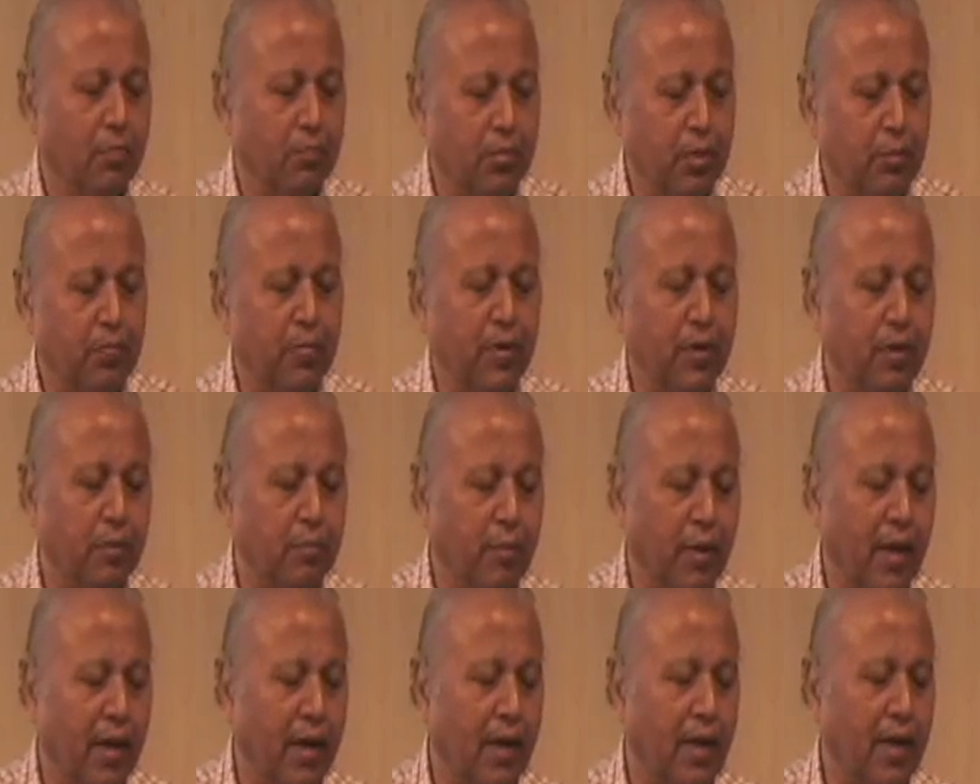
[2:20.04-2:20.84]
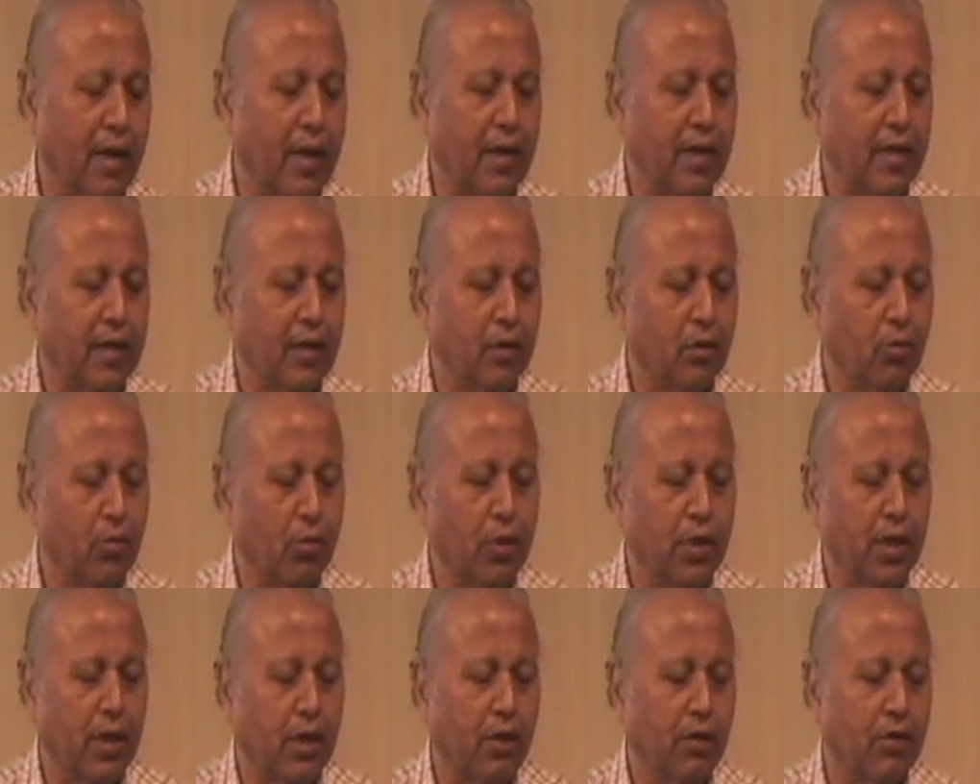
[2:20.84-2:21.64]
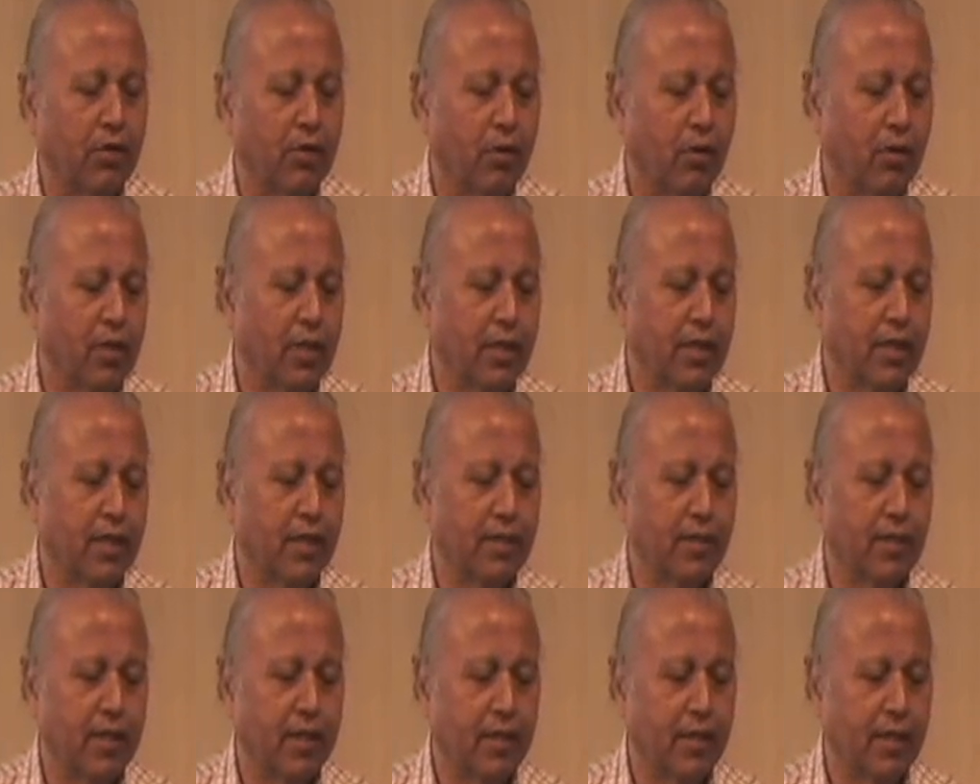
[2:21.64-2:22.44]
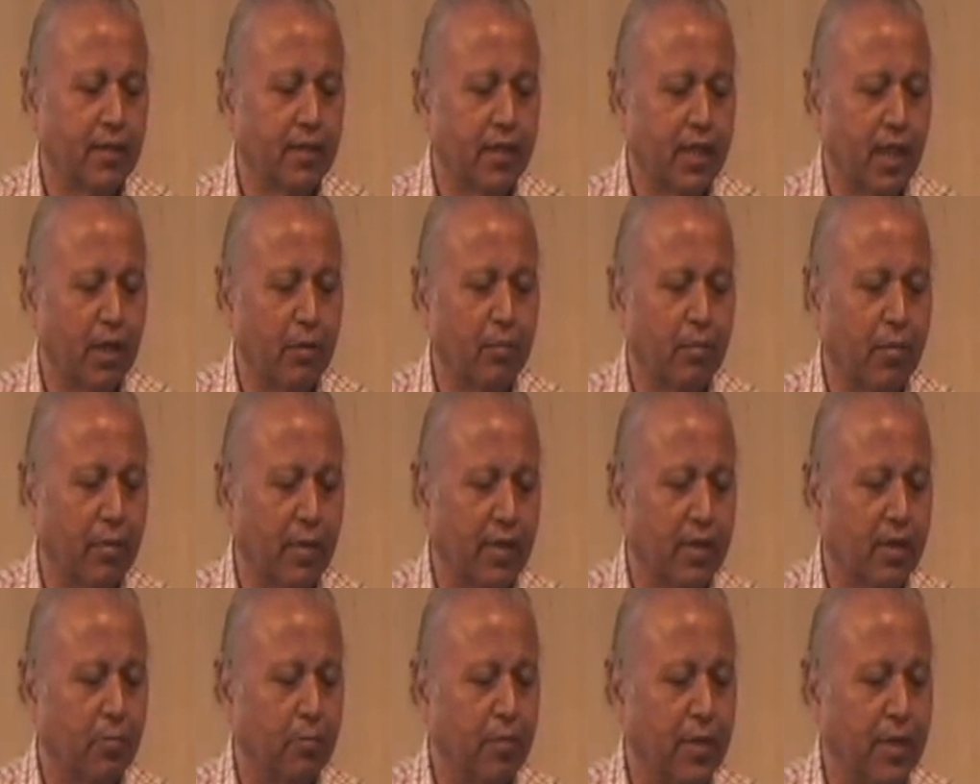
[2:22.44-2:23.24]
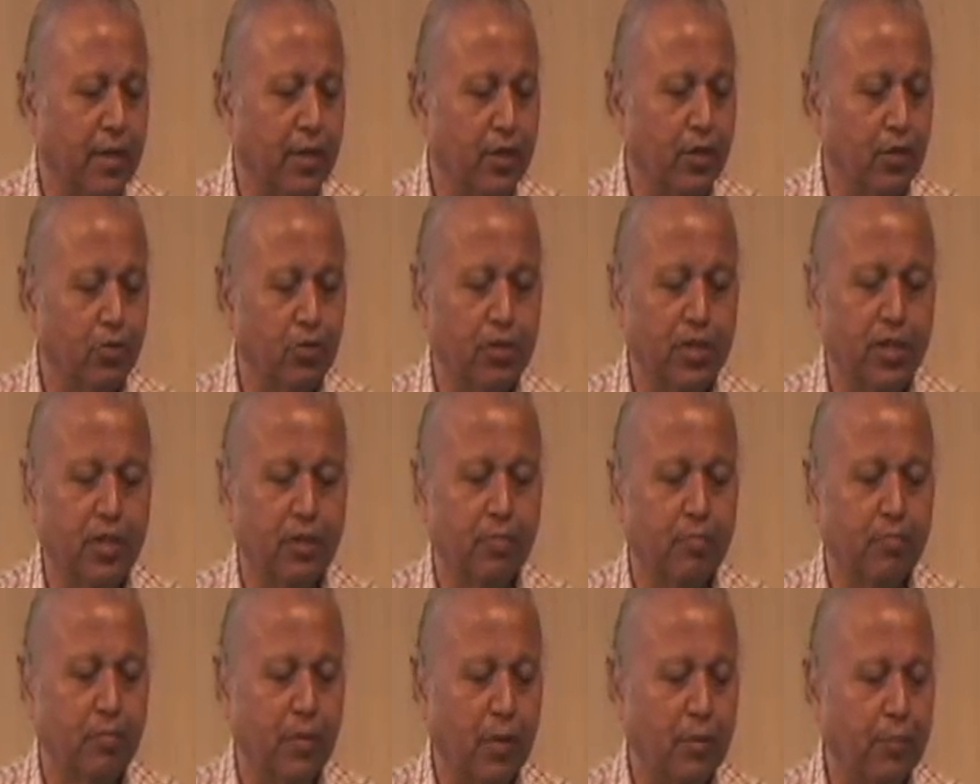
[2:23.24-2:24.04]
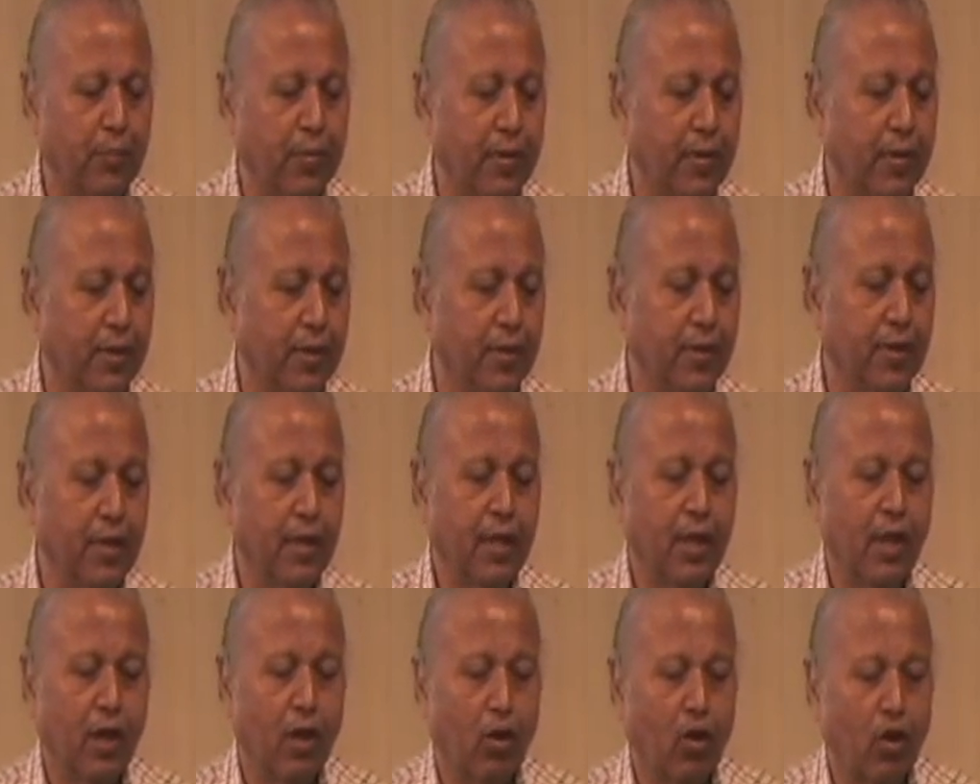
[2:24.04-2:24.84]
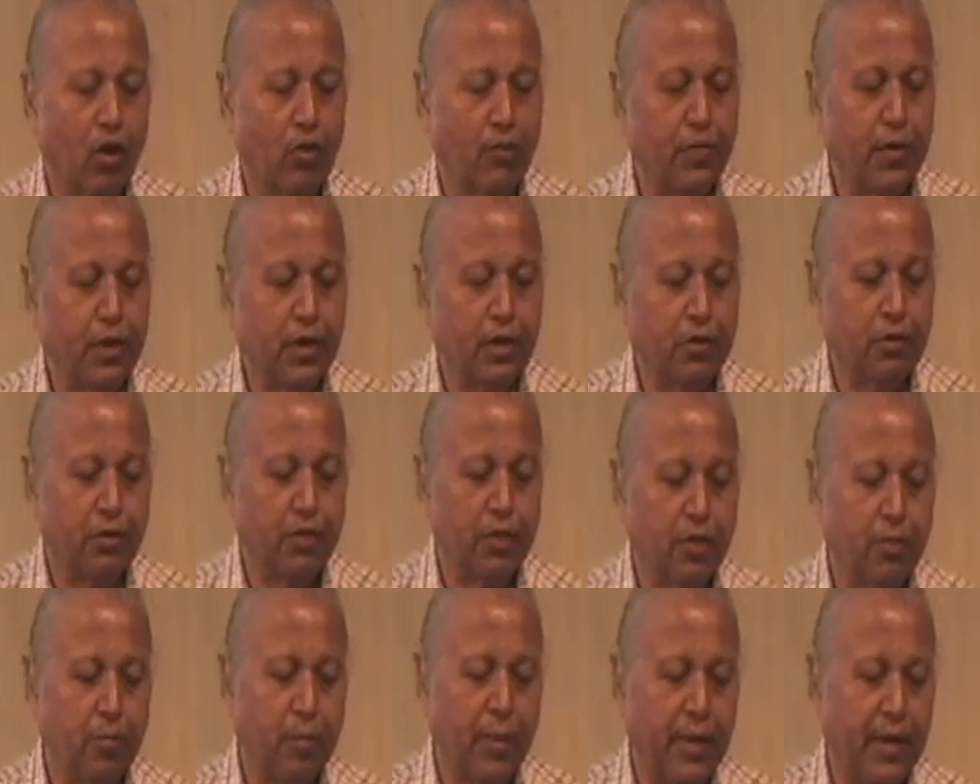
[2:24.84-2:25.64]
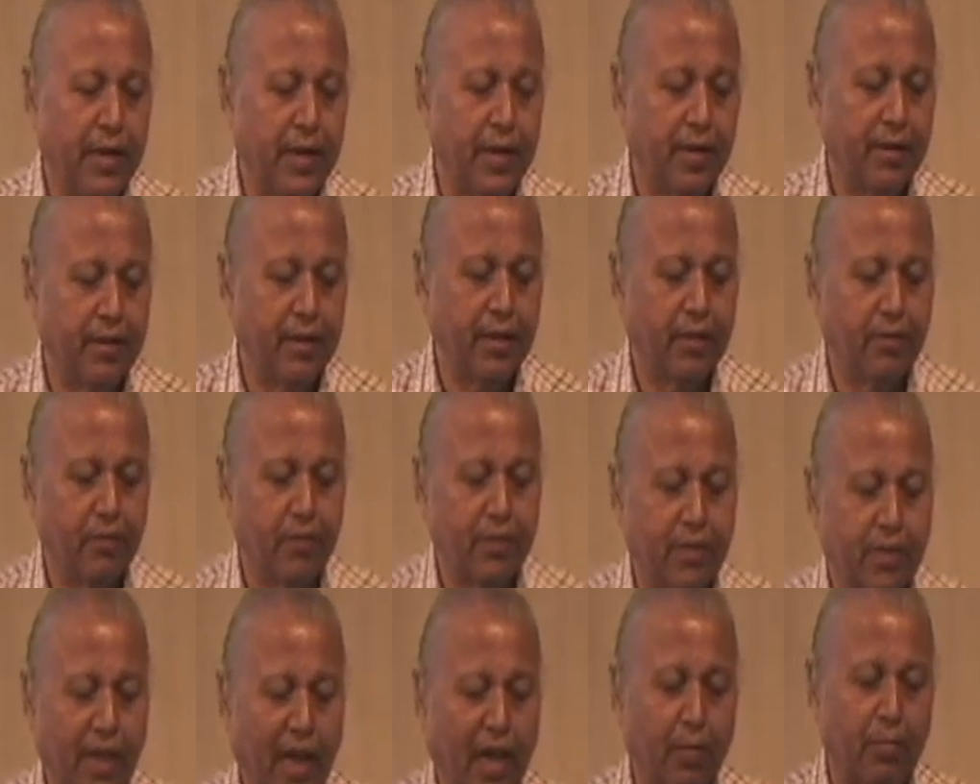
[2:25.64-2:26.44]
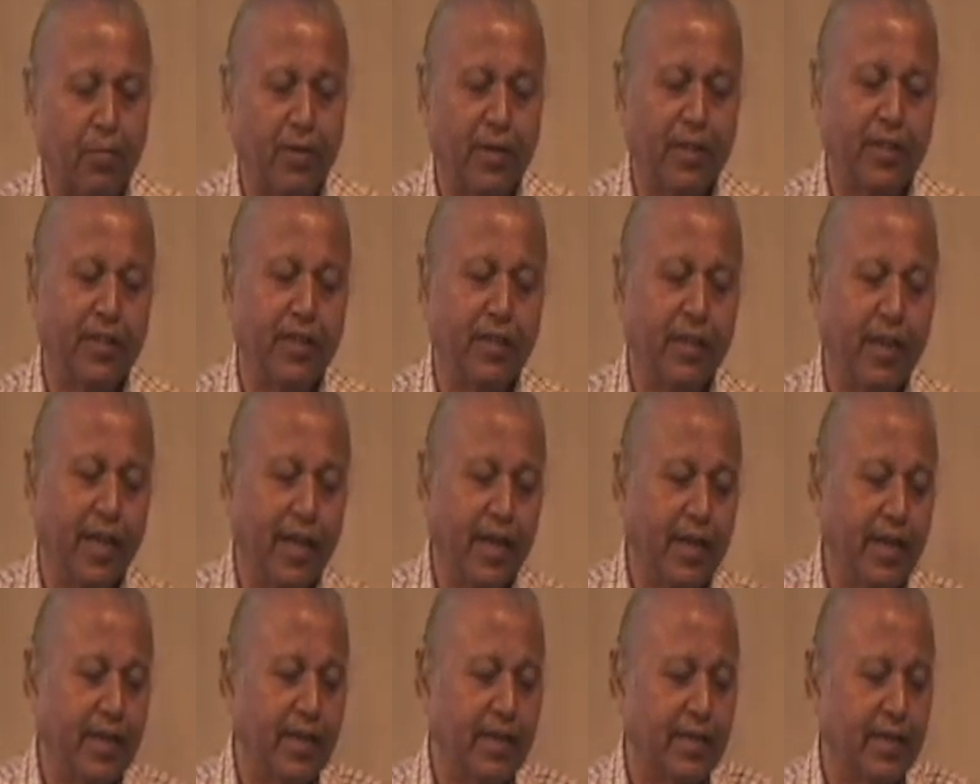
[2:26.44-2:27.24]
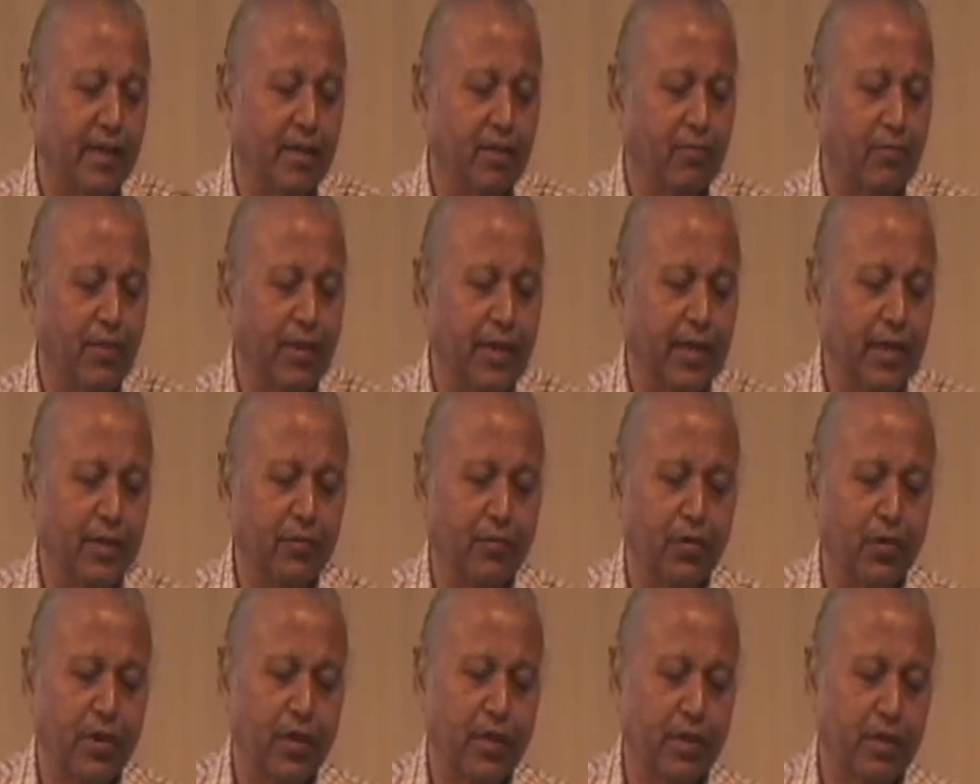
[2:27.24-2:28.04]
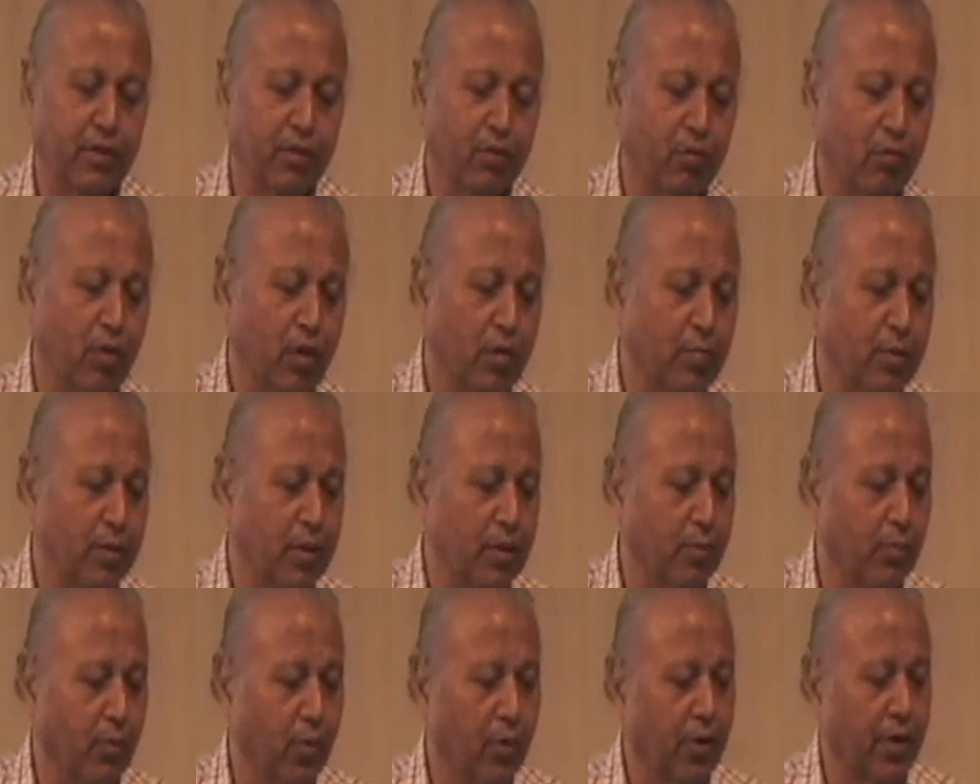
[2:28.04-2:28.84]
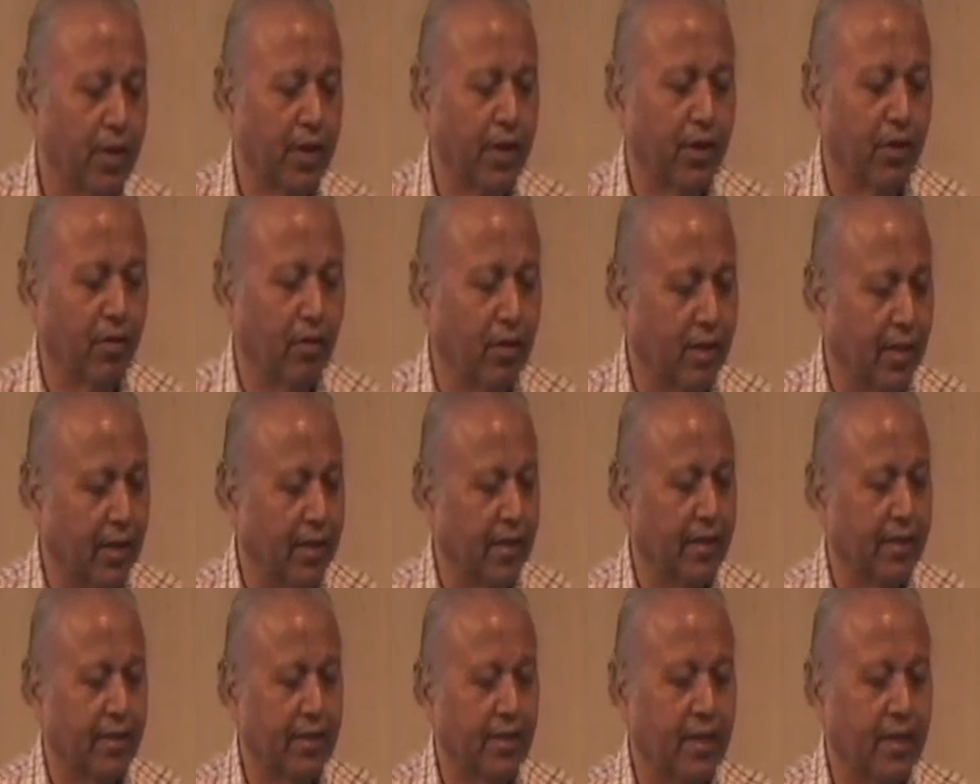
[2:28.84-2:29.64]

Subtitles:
people in Malad and Goregaon and all that, and then it came as a big news in paper. A lot of individuals are late, they slept in the night and waited for it to come in the morning and all that.